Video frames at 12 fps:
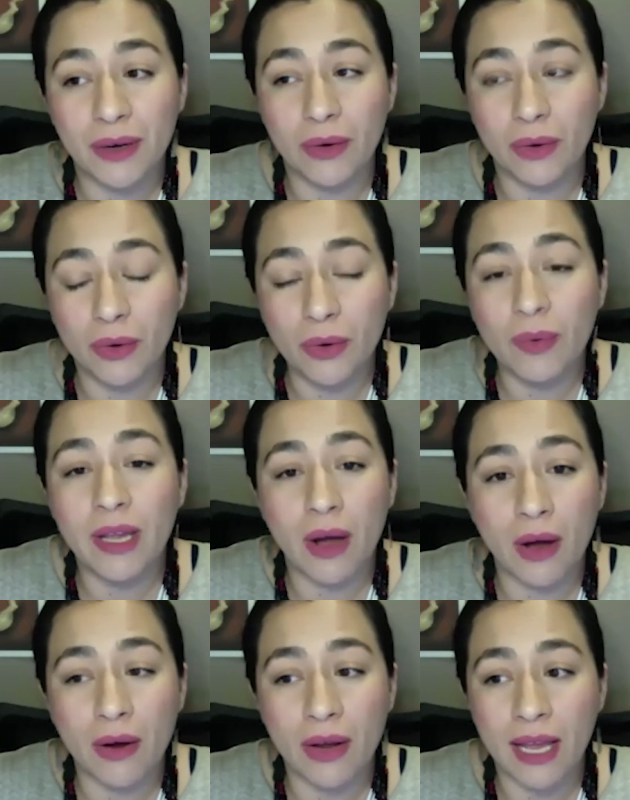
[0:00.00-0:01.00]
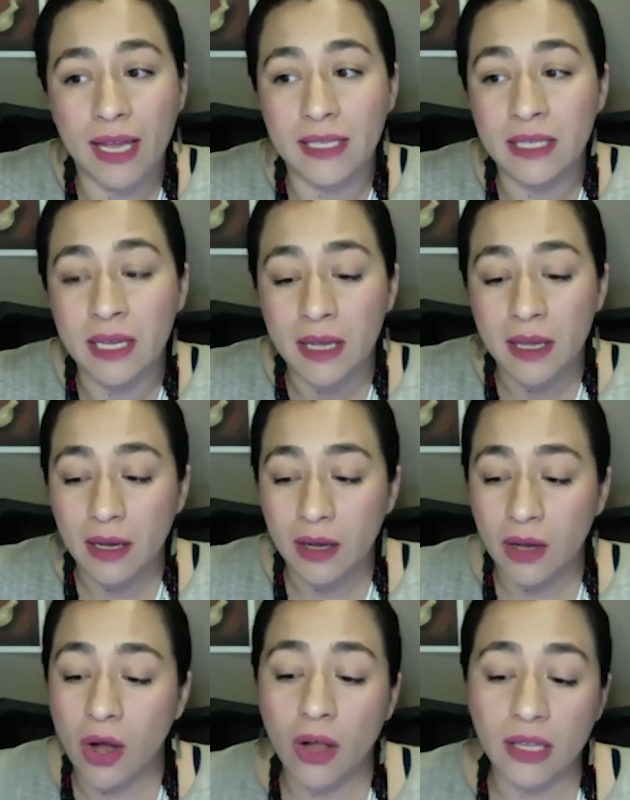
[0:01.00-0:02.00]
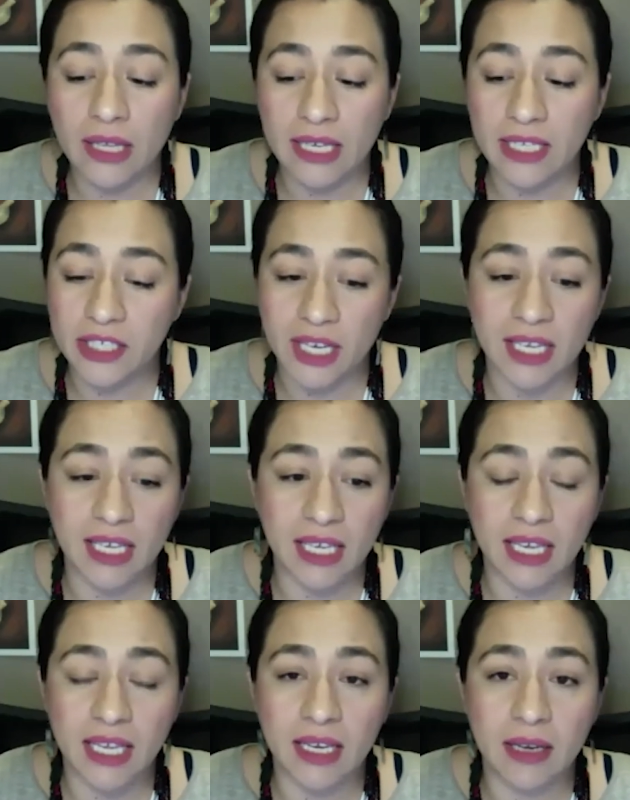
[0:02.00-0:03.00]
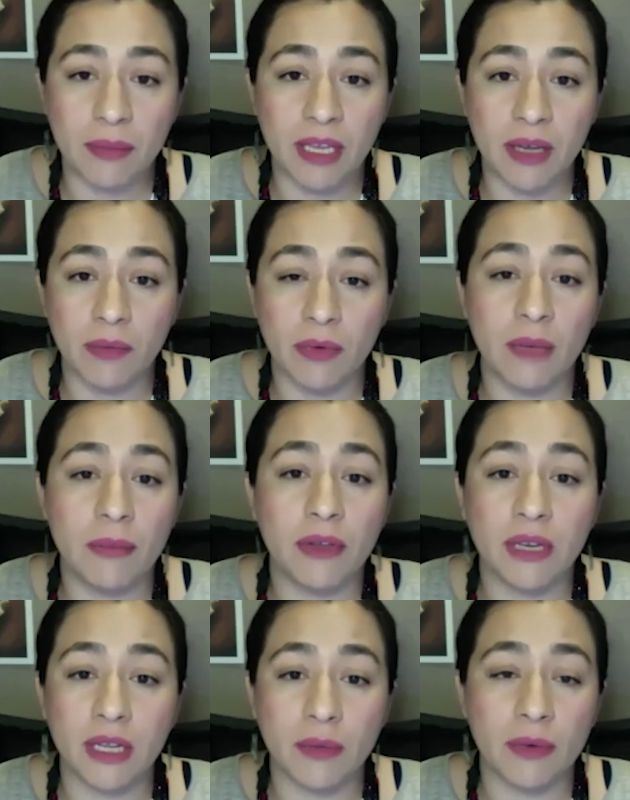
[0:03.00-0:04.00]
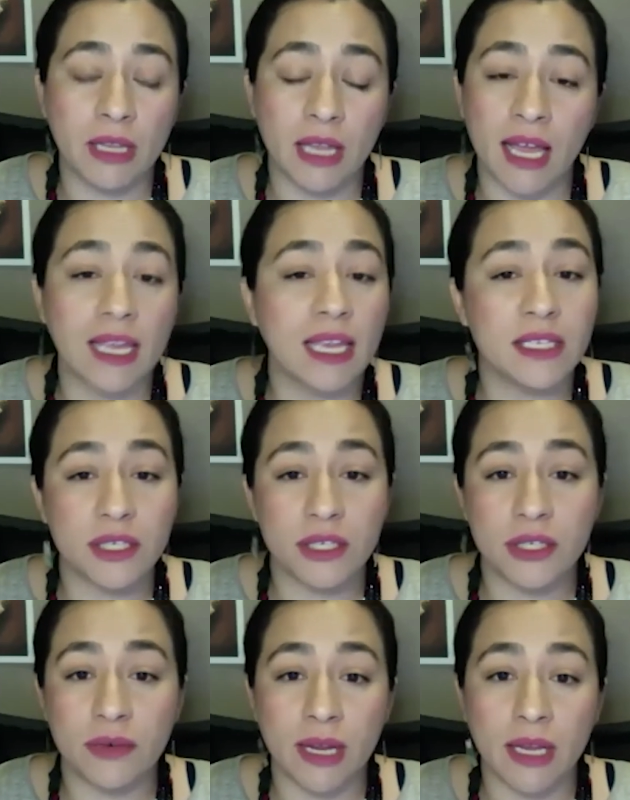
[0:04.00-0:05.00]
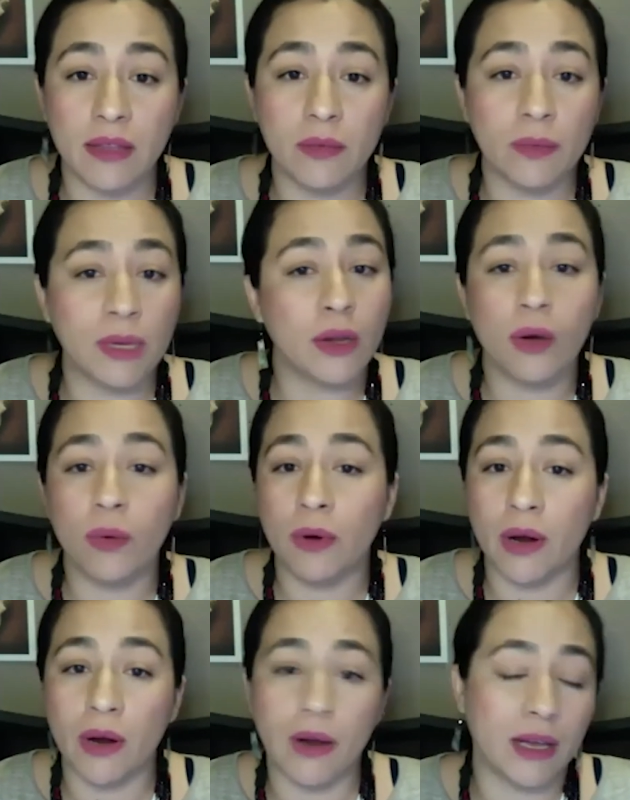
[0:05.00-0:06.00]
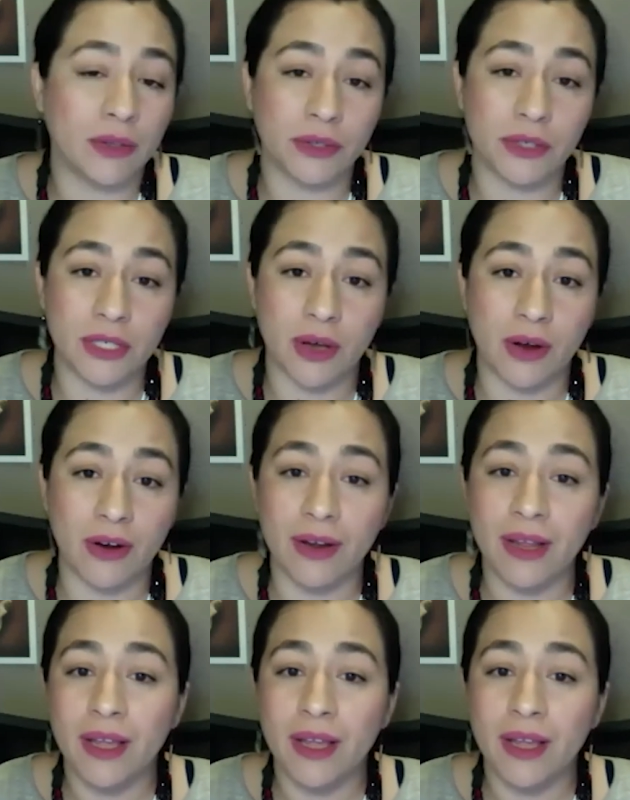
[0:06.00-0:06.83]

who we are as calling and checking in and being community reliant is a strength. We know where our elders are.